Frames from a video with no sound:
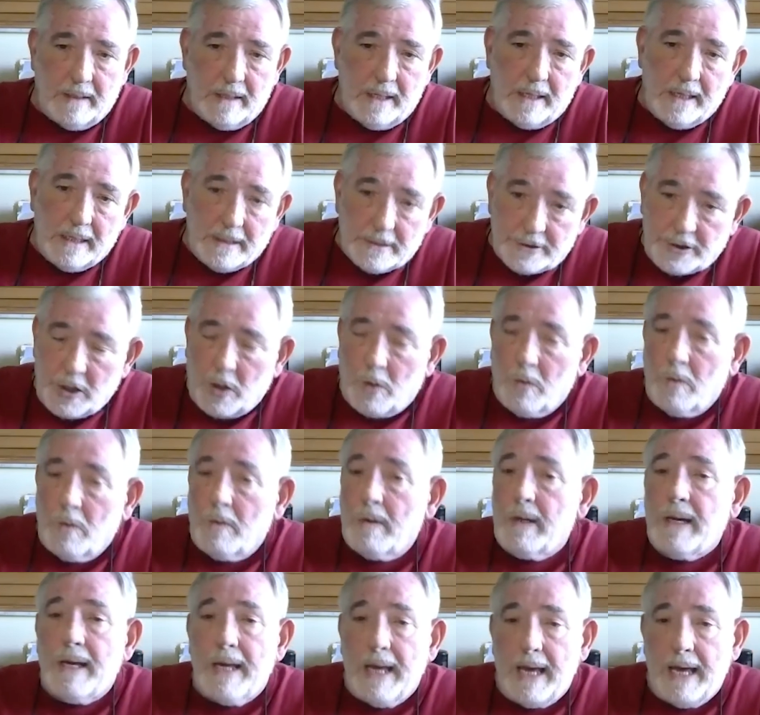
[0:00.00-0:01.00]
So
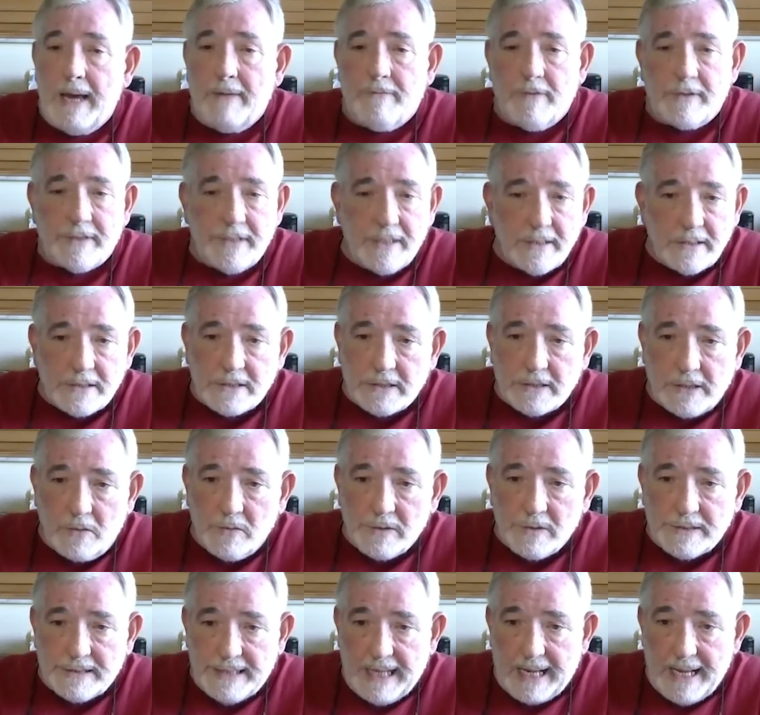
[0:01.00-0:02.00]
everything
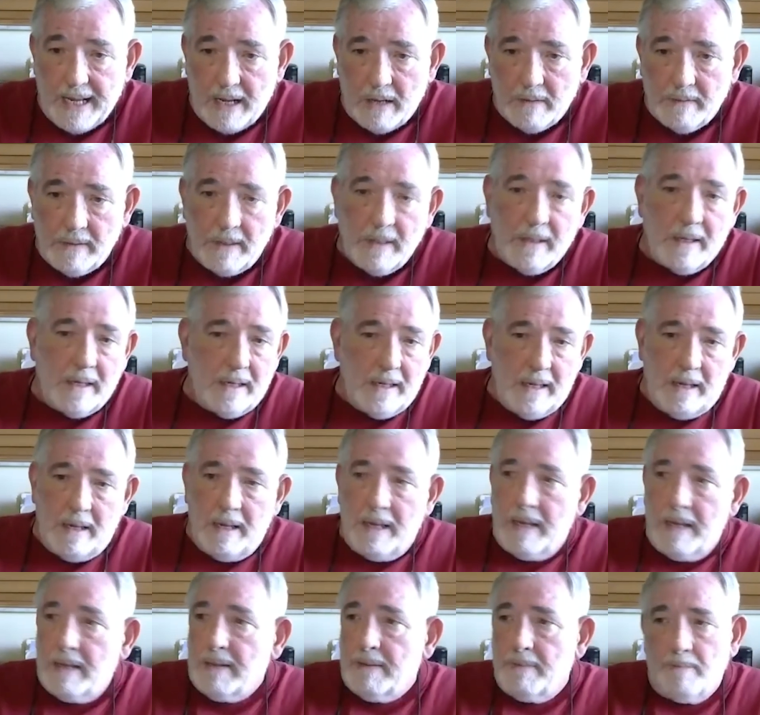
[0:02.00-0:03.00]
slows down,
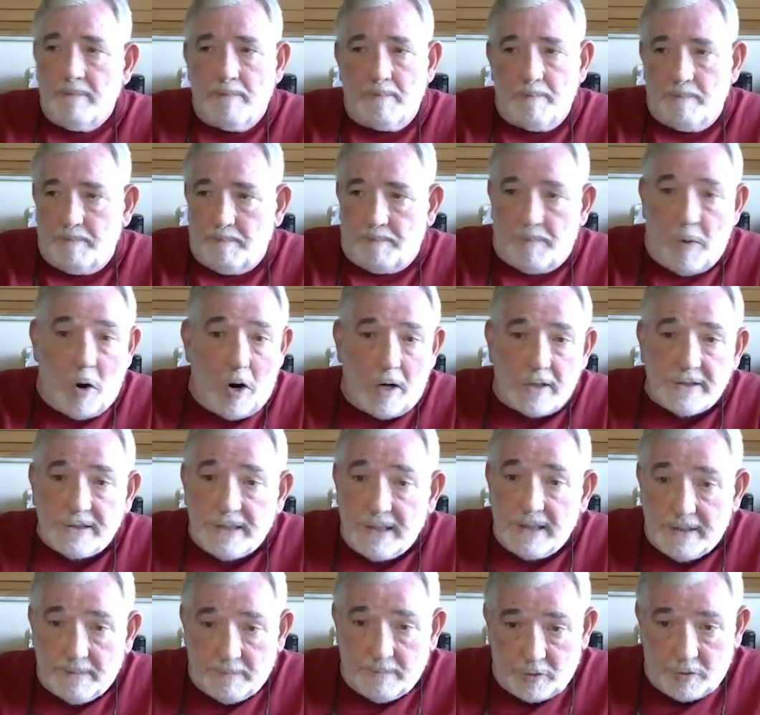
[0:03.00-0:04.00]

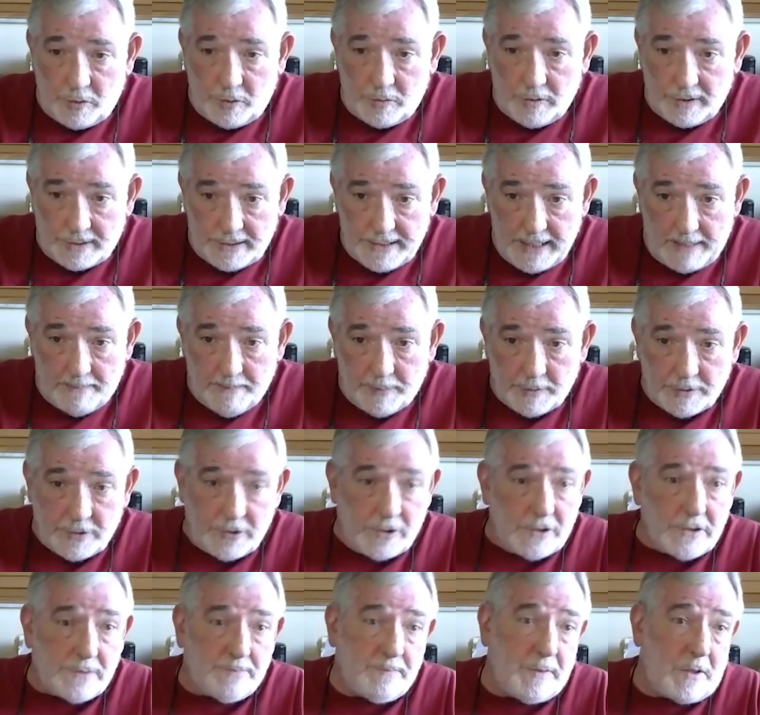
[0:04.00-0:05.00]
partially due to
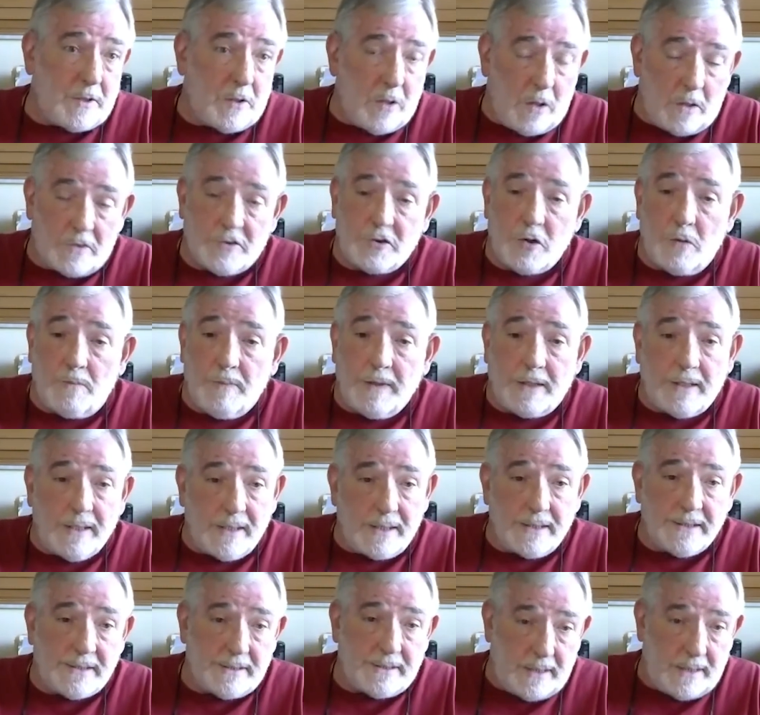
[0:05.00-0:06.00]
temperatures, but also
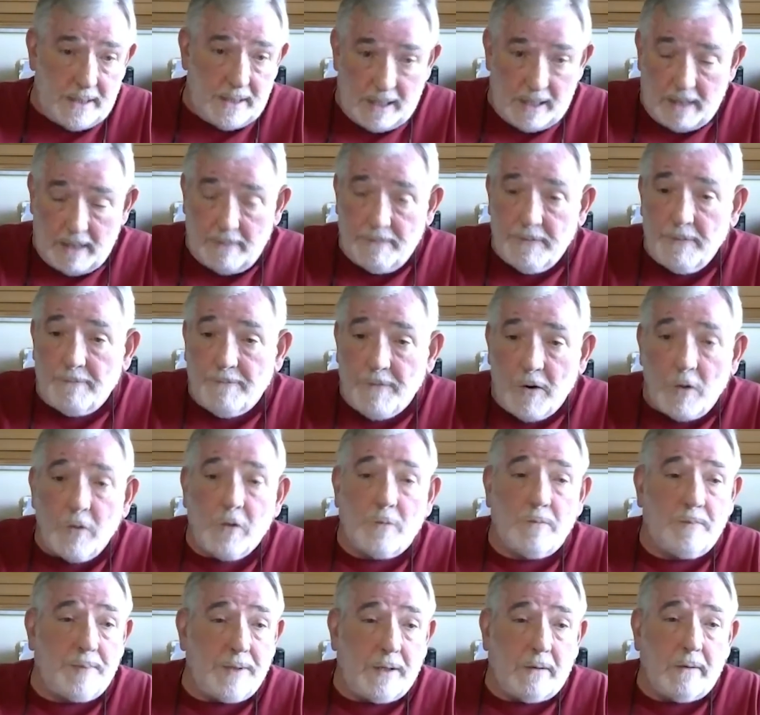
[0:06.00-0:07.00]
because of the
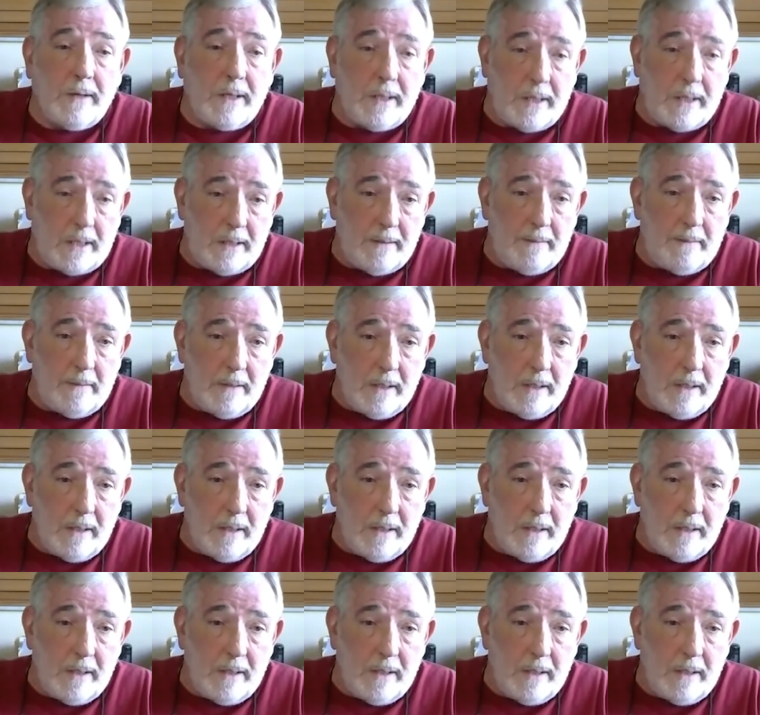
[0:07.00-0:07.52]
photoperiod.